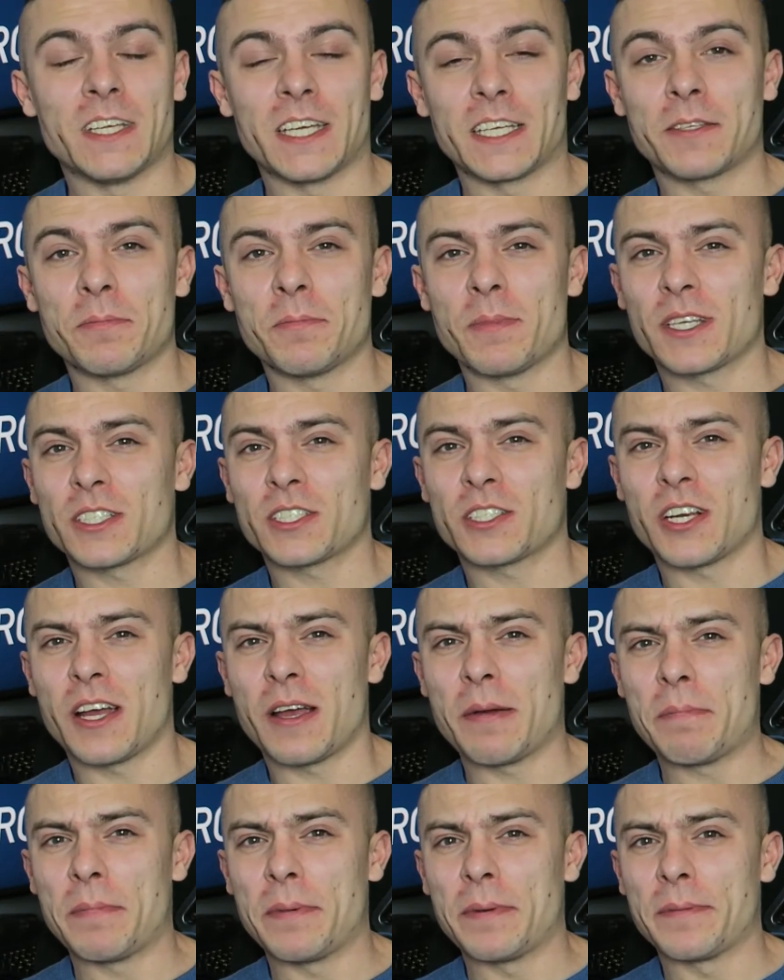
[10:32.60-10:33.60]
that much
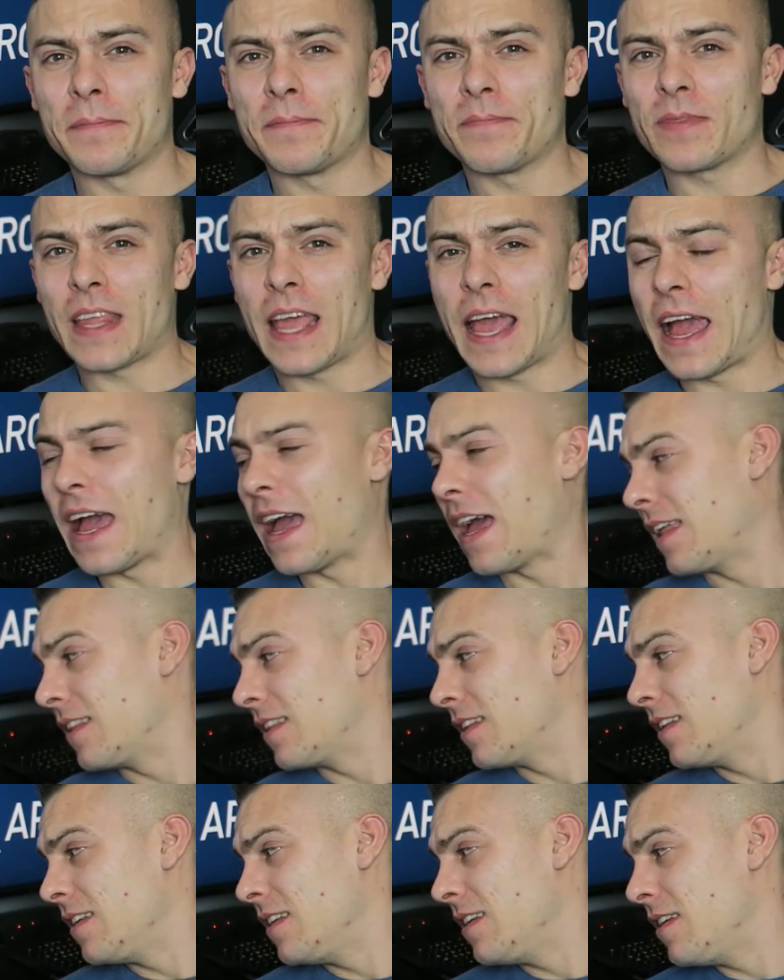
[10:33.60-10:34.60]
up,
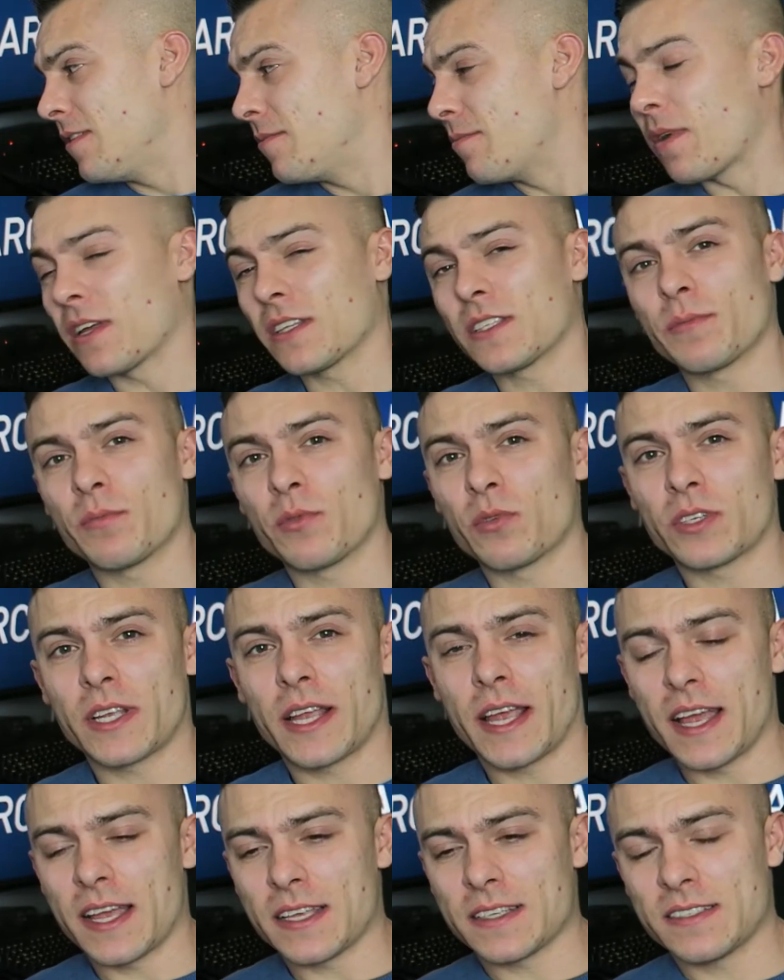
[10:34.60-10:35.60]
and the motherboard
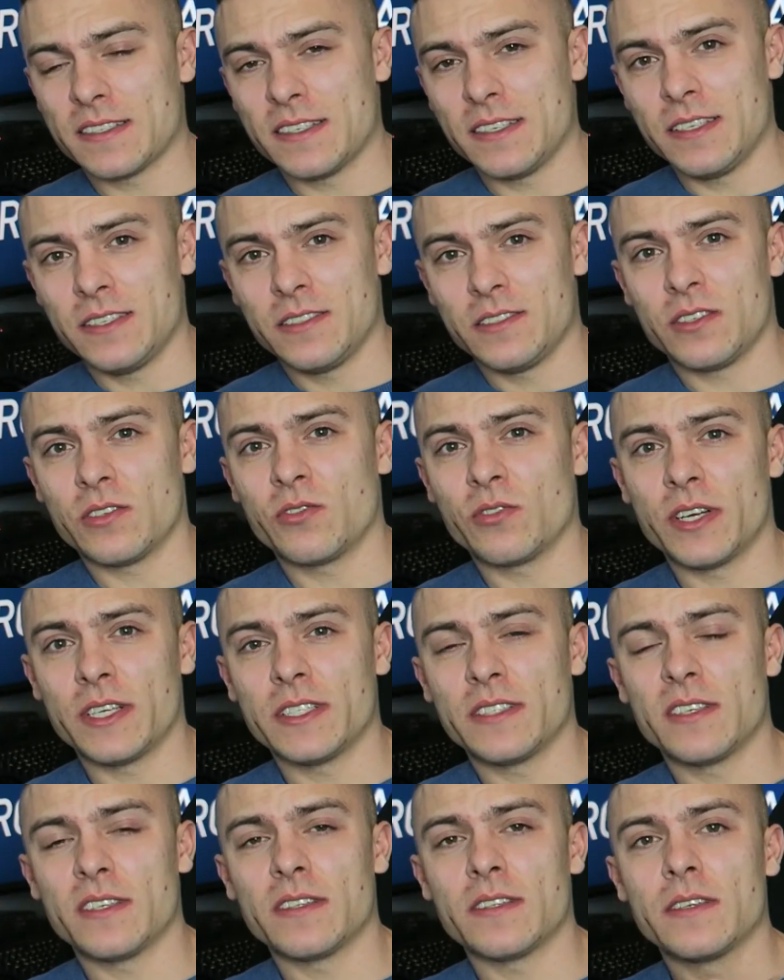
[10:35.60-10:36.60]
has the
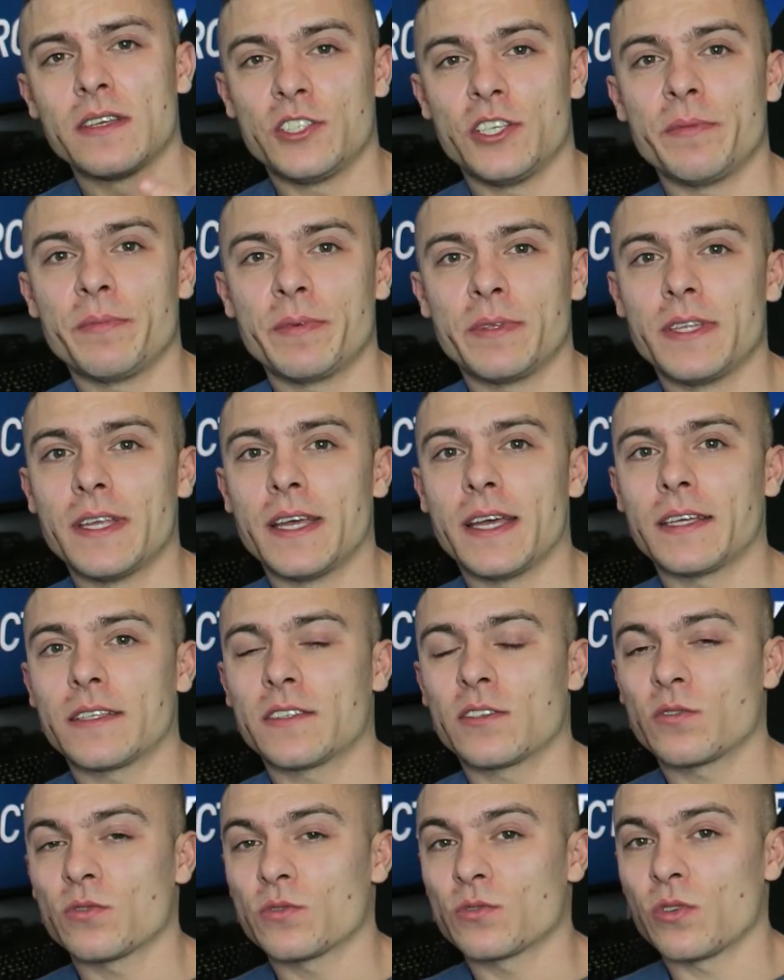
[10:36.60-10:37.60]
integrated chip
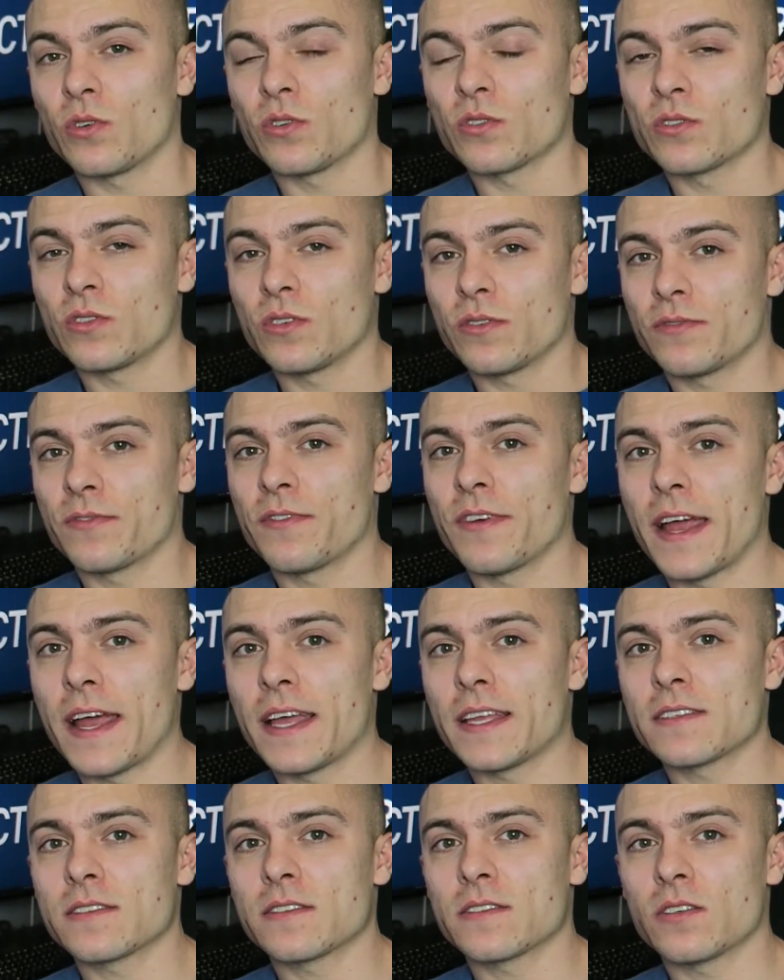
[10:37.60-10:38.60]
that controls your
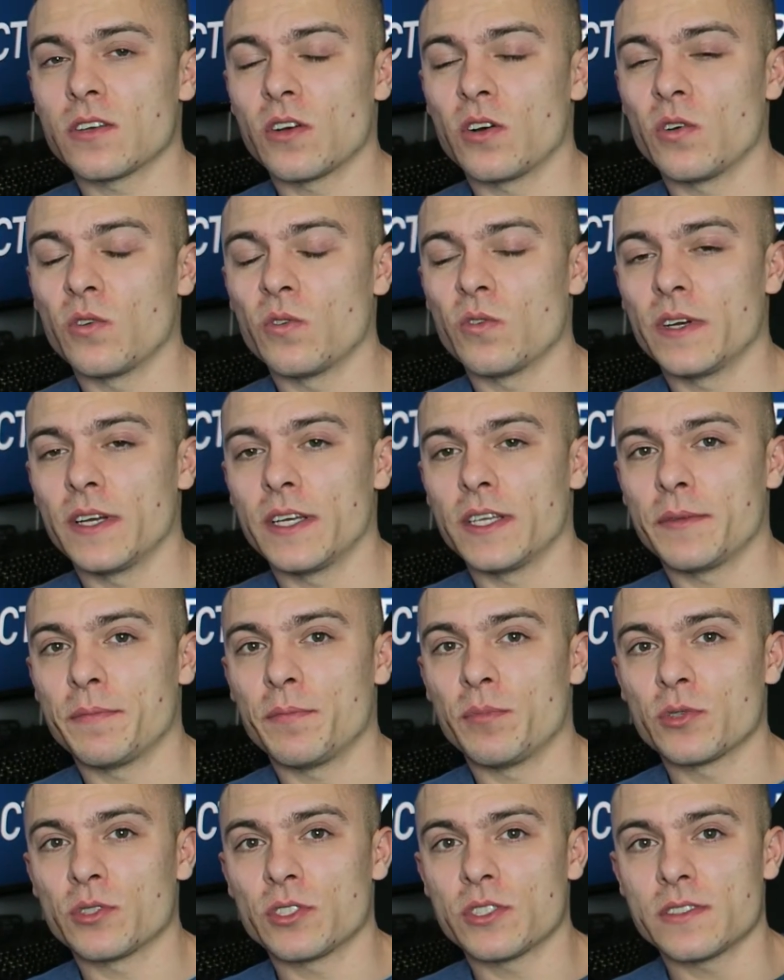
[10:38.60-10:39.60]
fan, so it
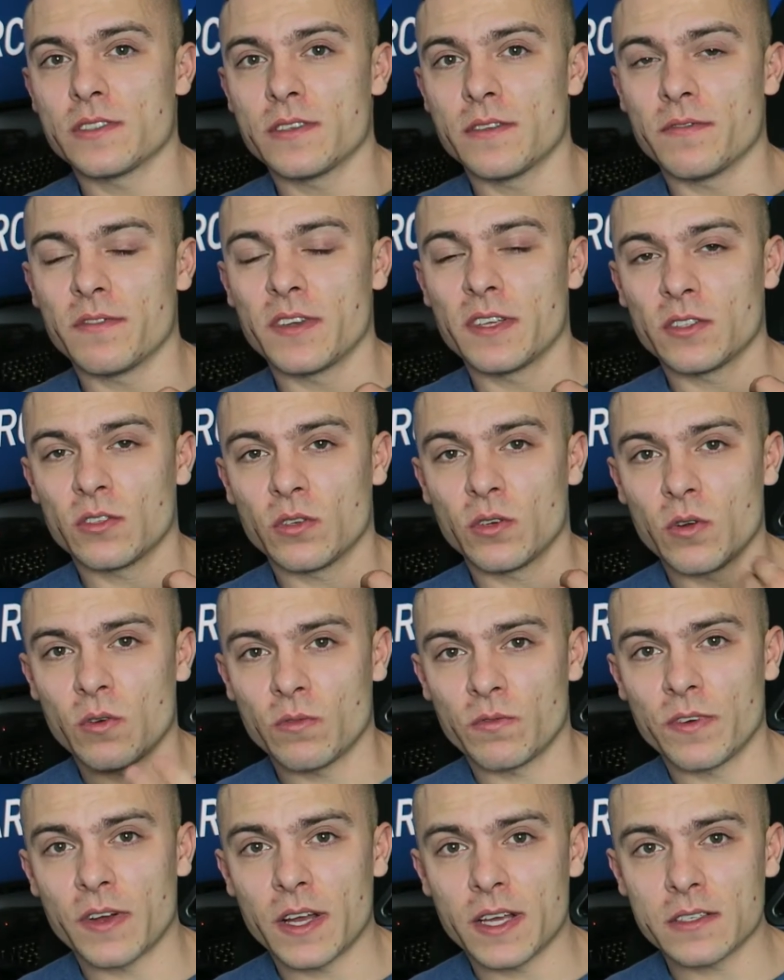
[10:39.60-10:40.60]
pushes the fan to
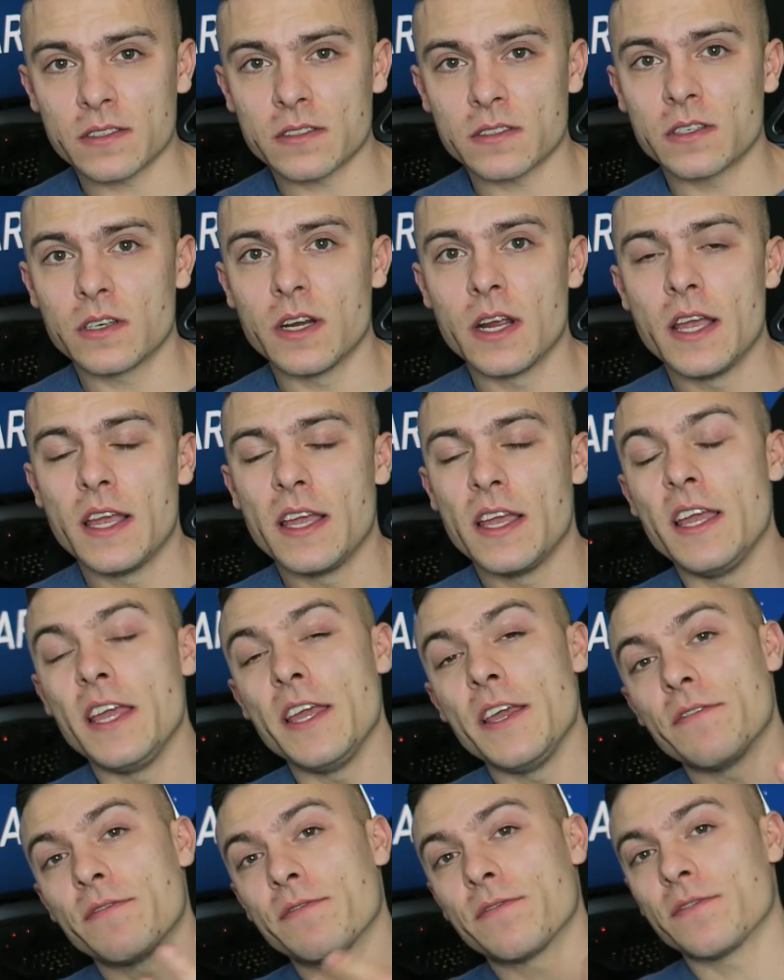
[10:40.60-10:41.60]
go faster
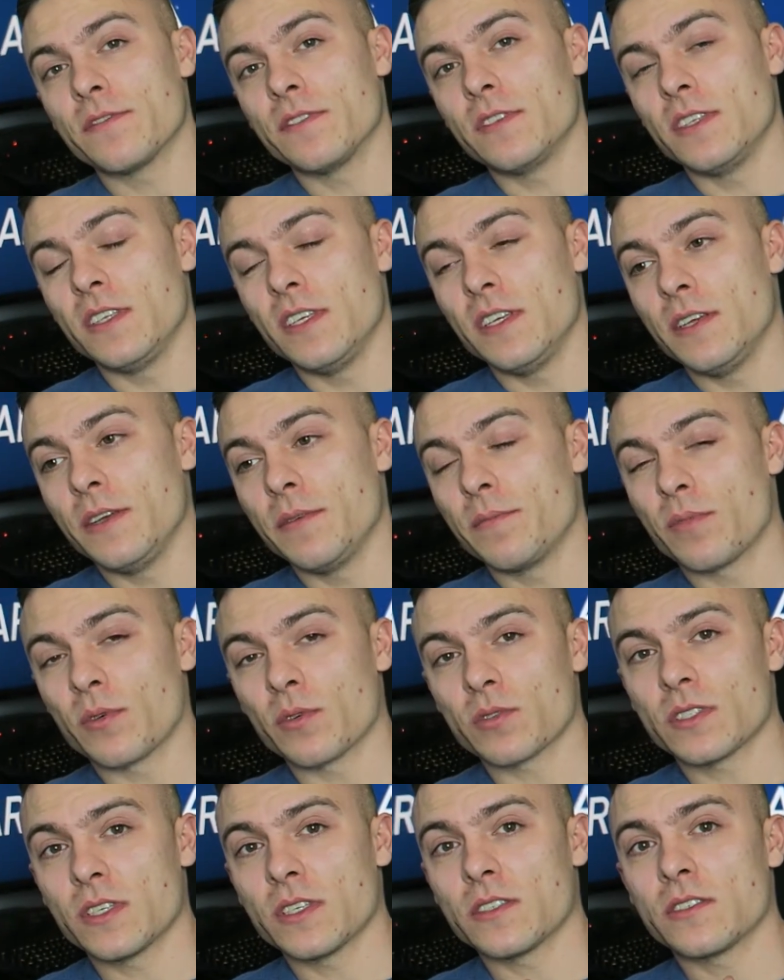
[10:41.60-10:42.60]
if the
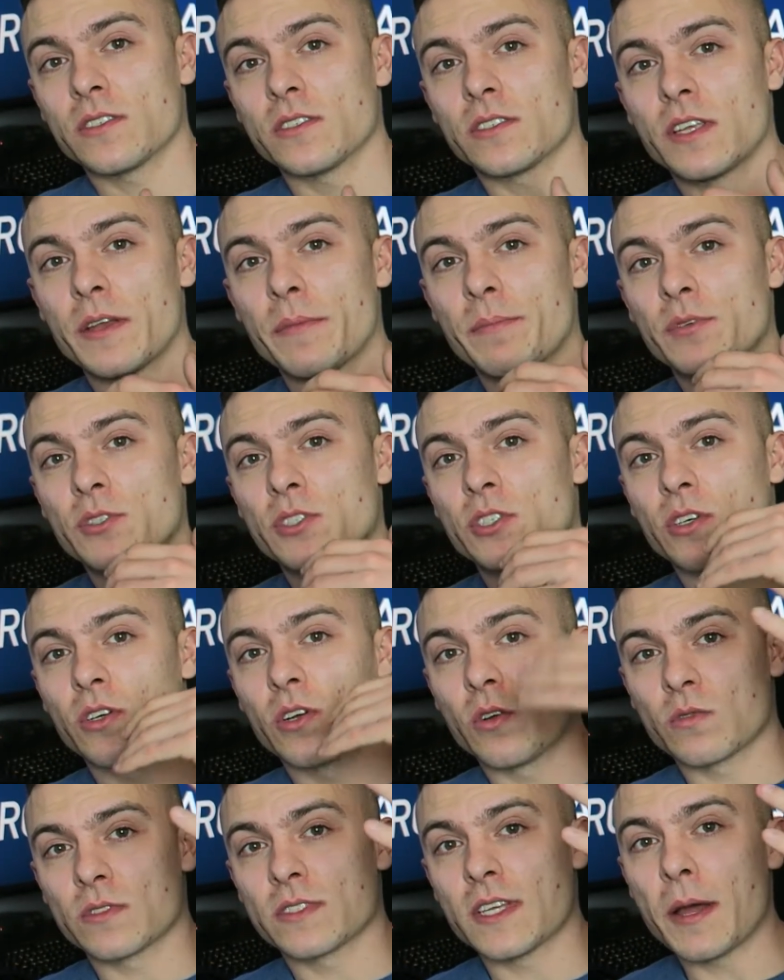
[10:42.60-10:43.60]
processor temperature
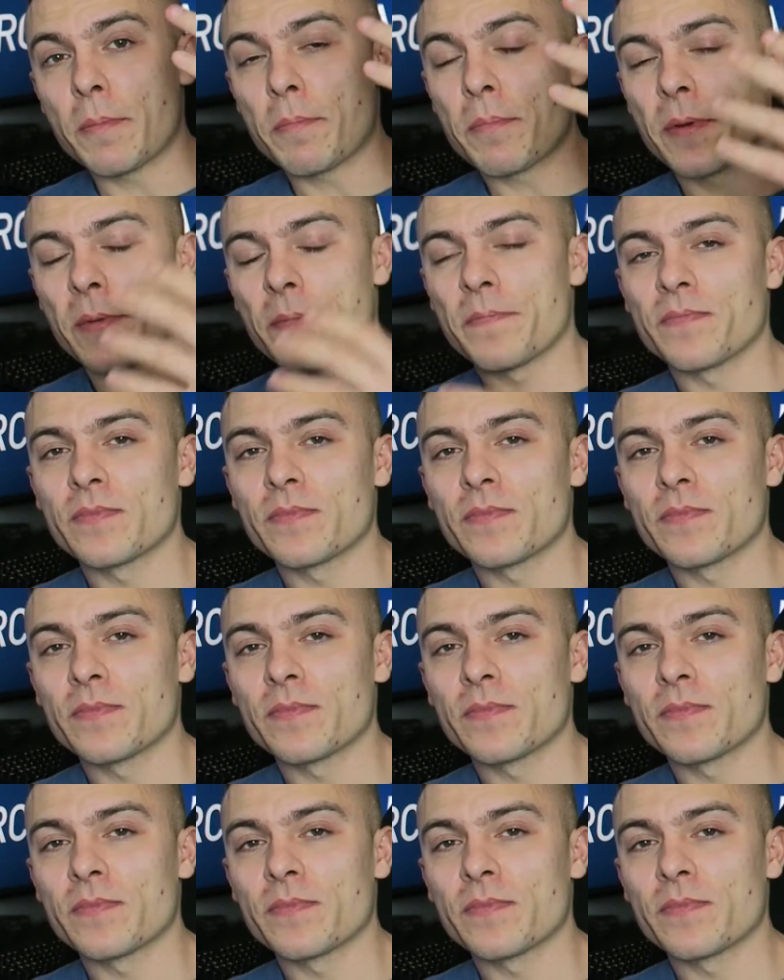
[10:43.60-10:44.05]
goes up.